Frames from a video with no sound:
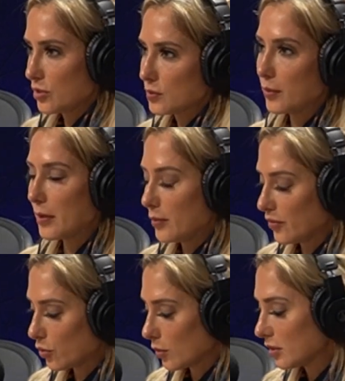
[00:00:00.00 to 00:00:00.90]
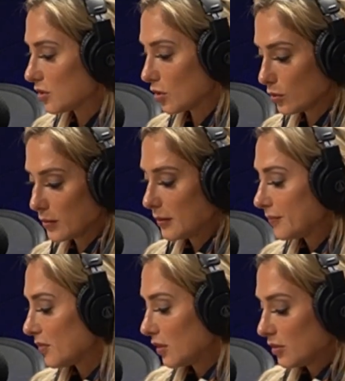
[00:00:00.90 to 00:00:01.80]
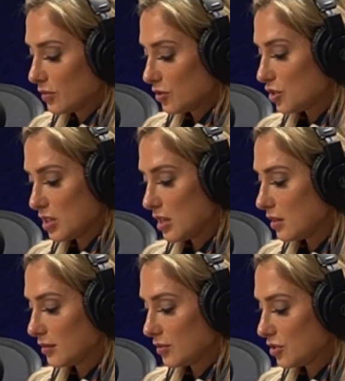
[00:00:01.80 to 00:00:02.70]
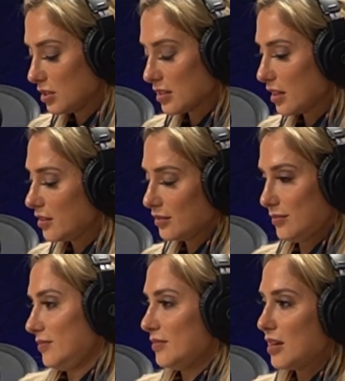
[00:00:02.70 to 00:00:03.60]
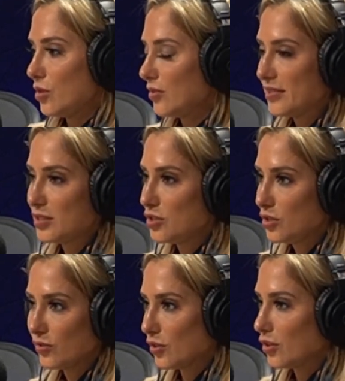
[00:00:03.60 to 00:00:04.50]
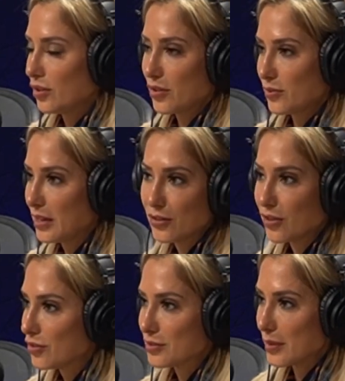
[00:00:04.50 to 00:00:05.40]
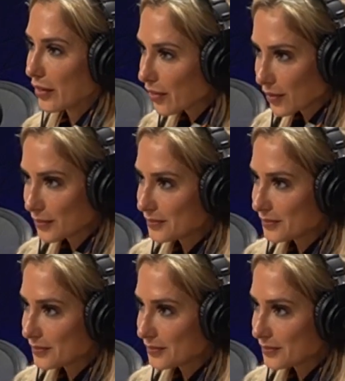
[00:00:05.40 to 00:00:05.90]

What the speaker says: would just propel me forward. So she said, I'll rent this to you for $300 a month.